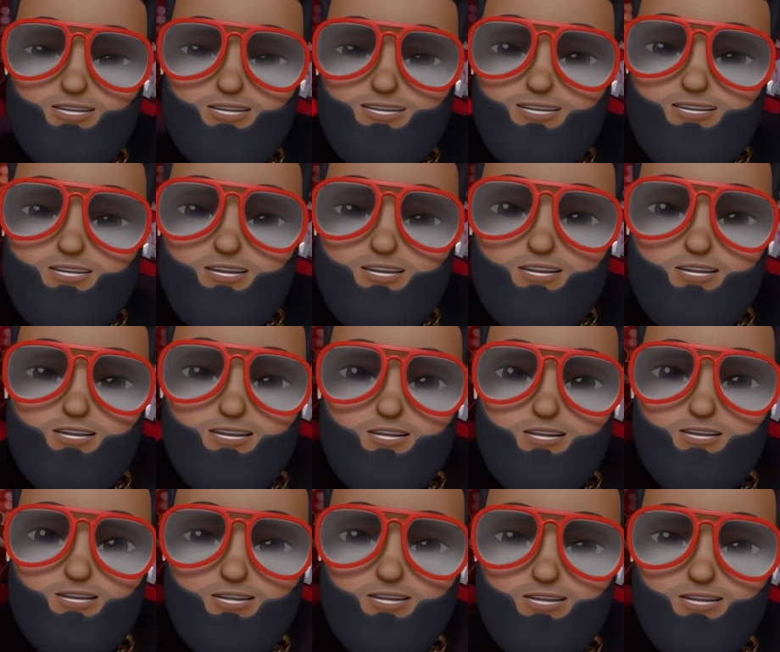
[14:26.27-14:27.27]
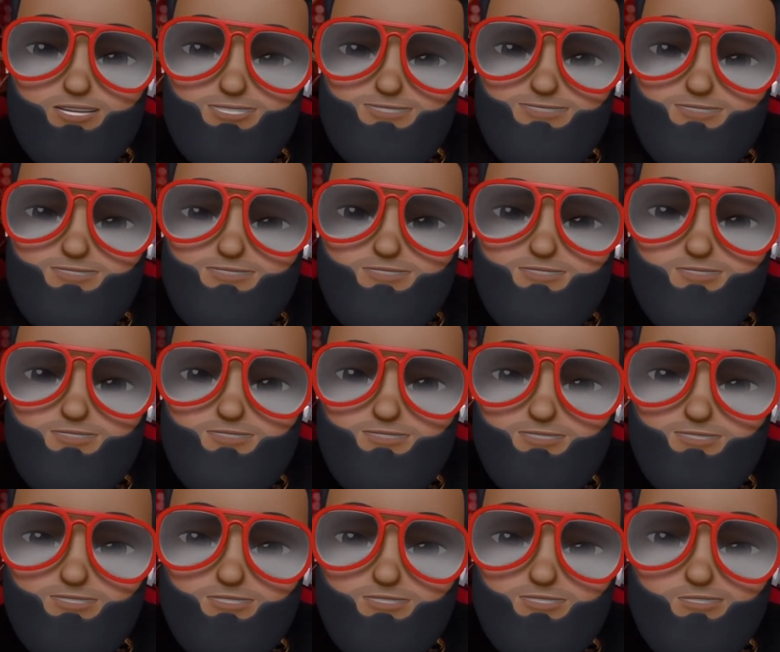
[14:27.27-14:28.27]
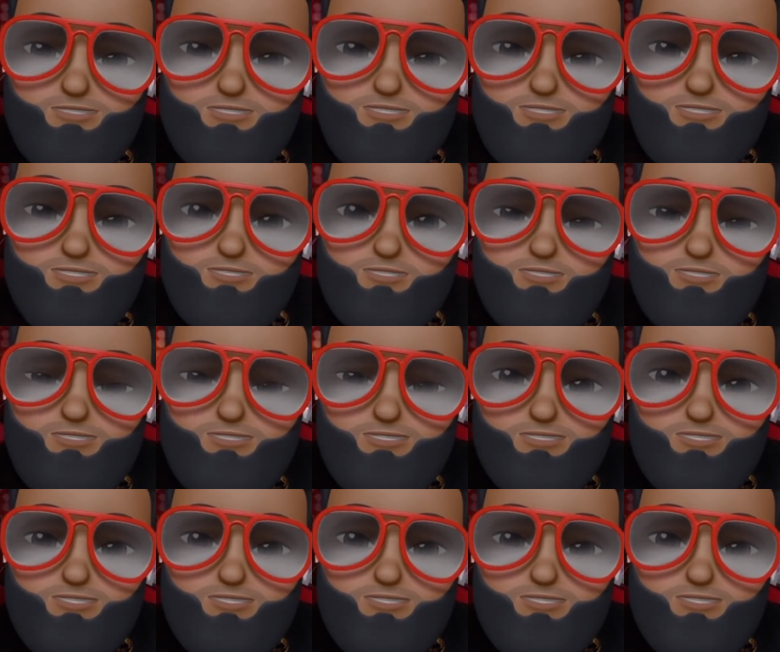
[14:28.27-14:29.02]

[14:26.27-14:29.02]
Nobody speaks.